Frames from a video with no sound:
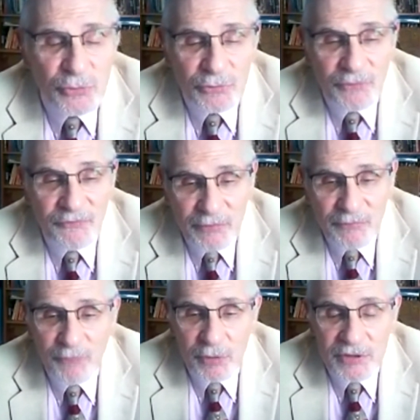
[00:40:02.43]
National
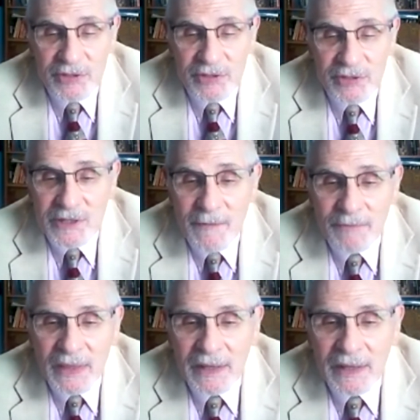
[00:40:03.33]
Defense Forces,
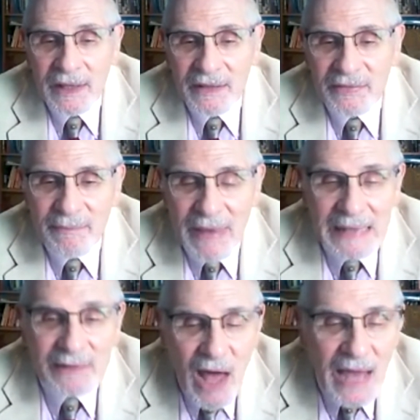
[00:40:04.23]
the
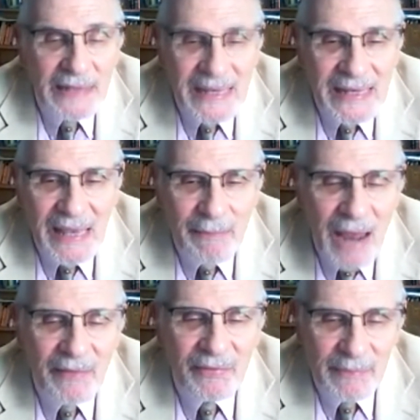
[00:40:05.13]
main line that
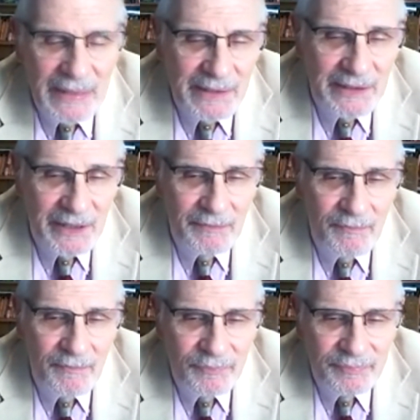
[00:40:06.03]
came out of the media
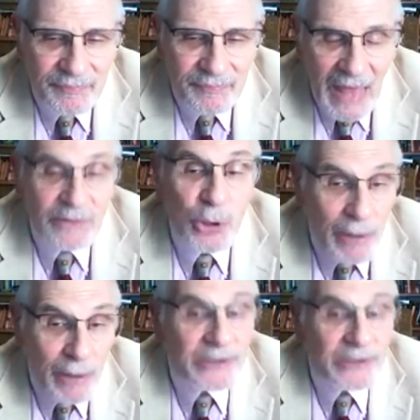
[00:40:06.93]
and
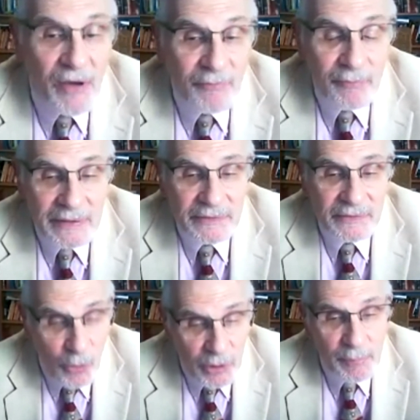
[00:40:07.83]
the US government,
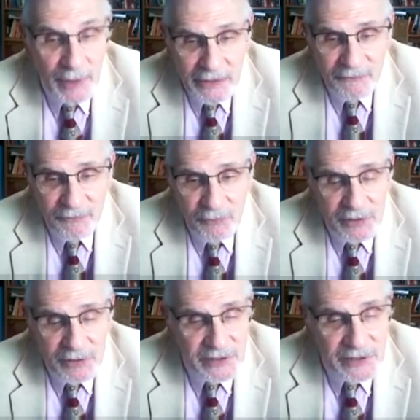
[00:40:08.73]
Tony Blinken,
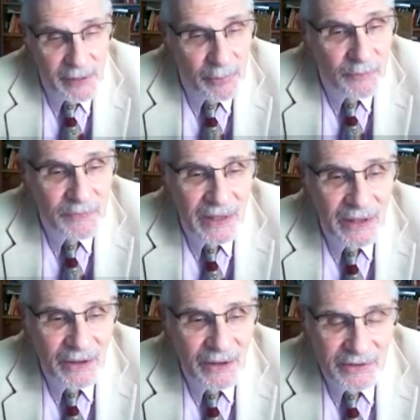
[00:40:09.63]
for example,
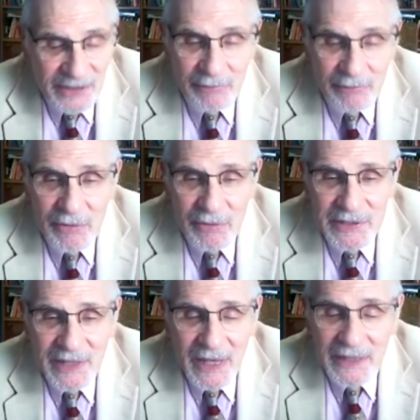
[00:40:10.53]

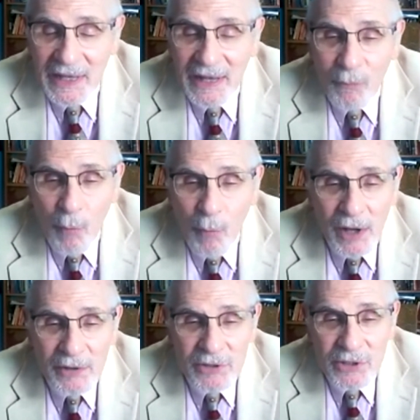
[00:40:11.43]
Secretary of State,
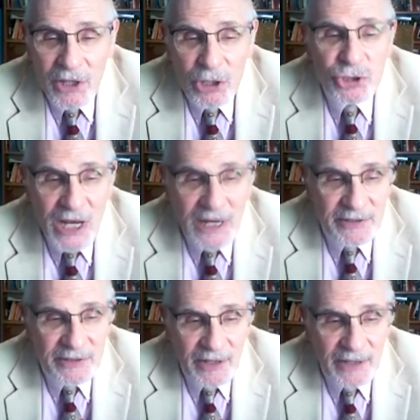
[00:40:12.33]
was
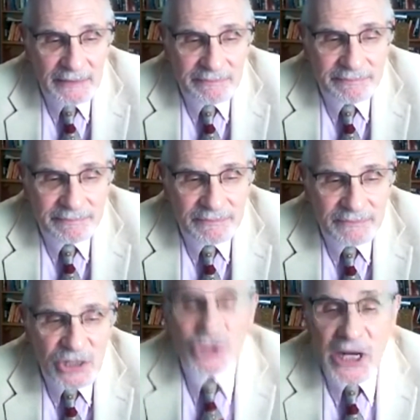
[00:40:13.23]
genocide.
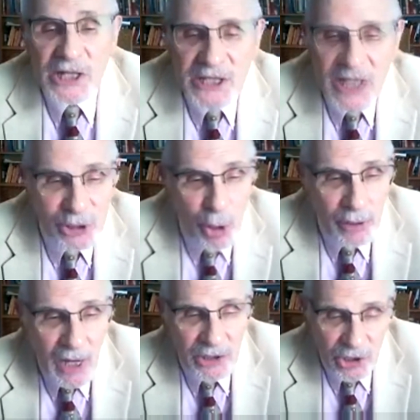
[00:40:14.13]
There's
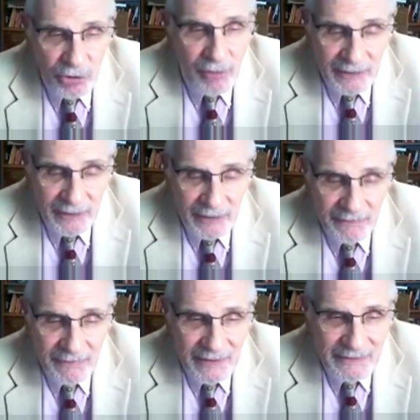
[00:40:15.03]
genocide going on in Tigray.